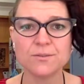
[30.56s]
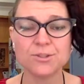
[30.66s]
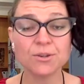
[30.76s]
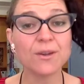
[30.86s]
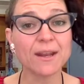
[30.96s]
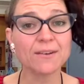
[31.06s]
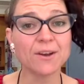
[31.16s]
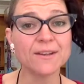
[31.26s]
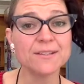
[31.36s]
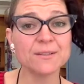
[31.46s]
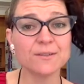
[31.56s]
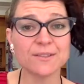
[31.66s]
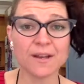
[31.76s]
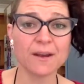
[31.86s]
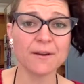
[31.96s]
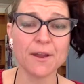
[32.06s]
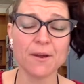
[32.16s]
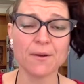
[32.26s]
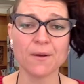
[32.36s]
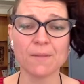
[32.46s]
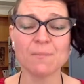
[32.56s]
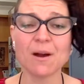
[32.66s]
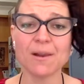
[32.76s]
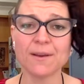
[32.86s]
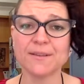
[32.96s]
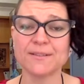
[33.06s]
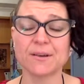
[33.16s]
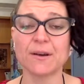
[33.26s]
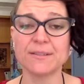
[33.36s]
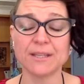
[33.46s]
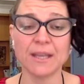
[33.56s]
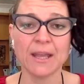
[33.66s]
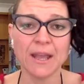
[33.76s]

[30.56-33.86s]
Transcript: You'll get a nice little scenario on the Milo site,